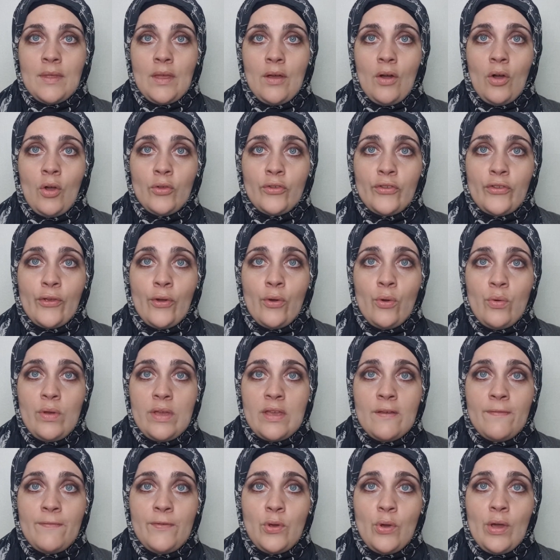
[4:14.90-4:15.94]
Also,
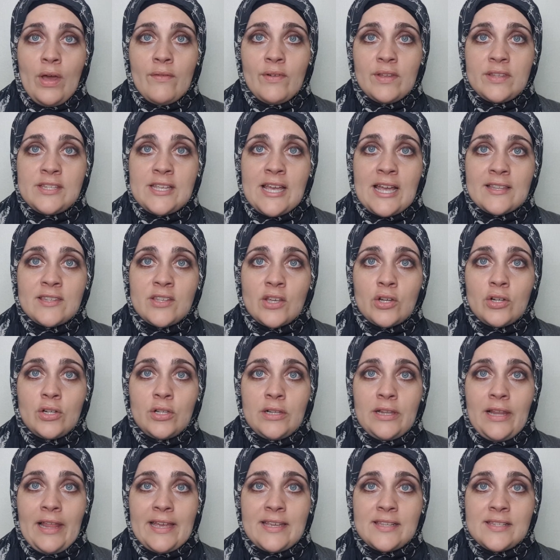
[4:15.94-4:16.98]
if you have a
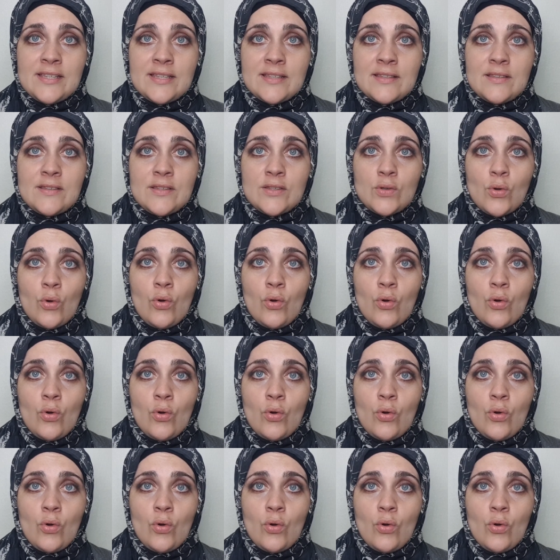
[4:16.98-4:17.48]
technical license